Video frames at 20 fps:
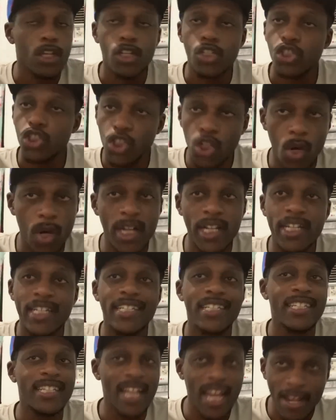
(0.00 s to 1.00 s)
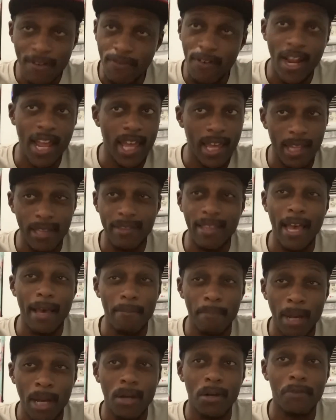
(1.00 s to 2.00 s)
Jordan never had that
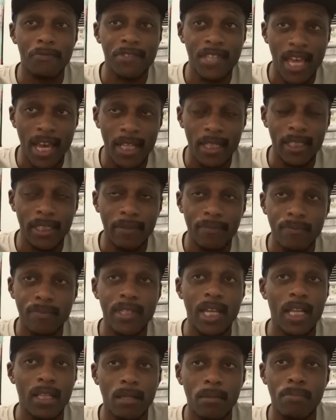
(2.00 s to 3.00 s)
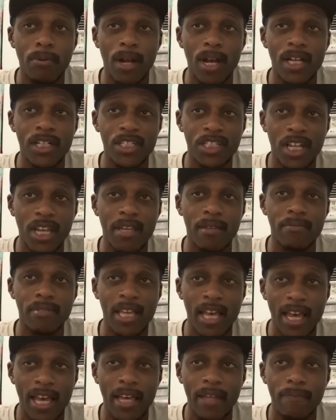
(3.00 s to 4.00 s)
amount of talent that LeBron James
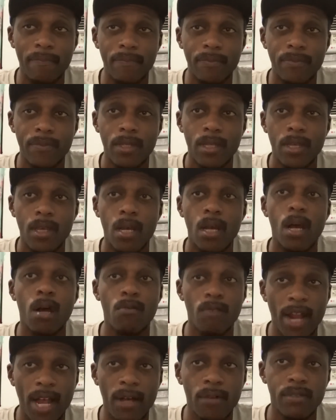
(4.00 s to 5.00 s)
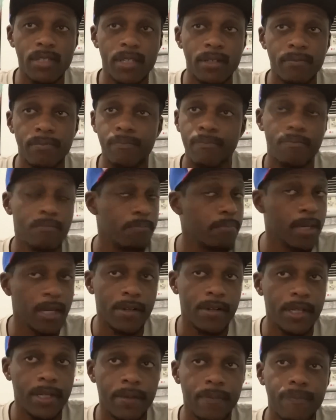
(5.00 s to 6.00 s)
had around him.
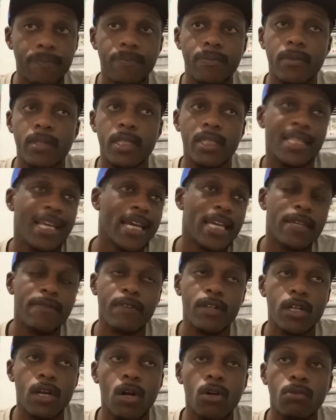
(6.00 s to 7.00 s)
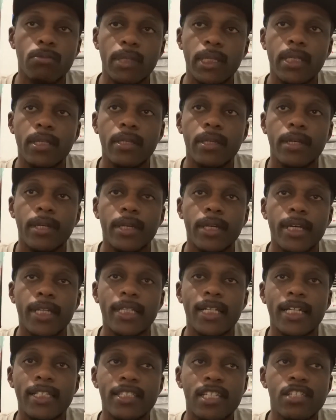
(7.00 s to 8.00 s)
Period. Not even Kobe.
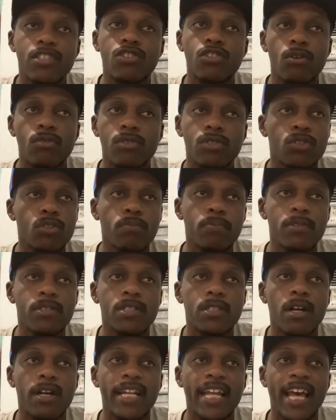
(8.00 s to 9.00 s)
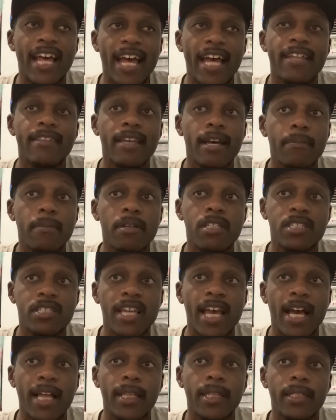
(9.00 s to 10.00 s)
Like, there's no superstar that had that much
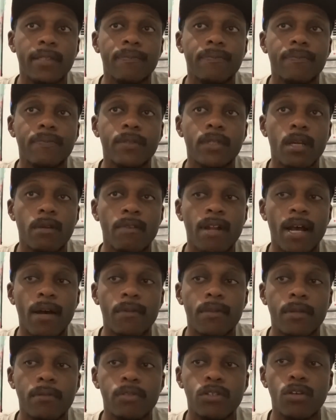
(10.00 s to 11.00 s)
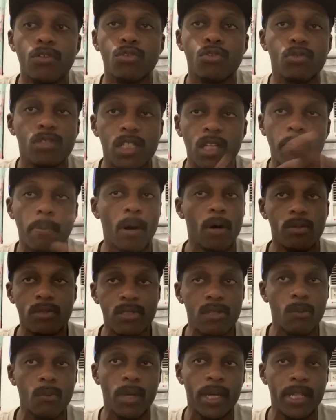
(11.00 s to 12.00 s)
talent around him. So you're supposed
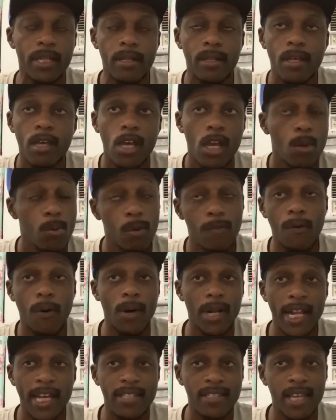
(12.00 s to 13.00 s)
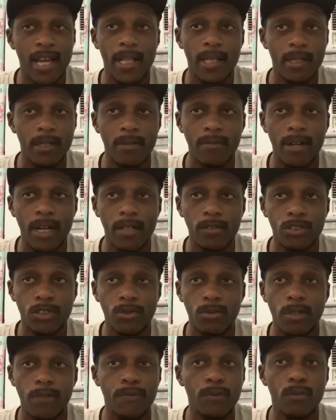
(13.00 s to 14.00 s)
to win with all that talent around you.
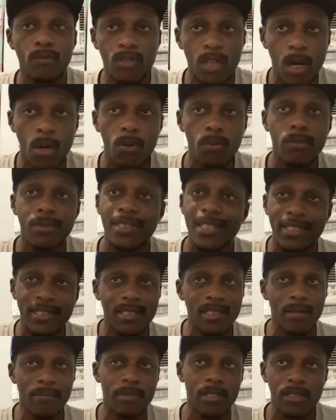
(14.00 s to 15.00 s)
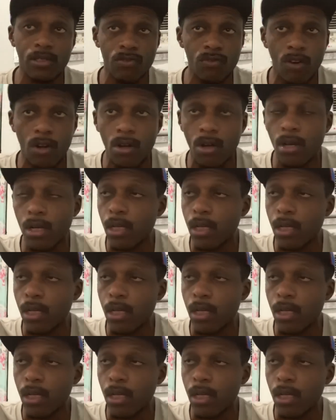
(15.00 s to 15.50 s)
If you don't, then something's wrong.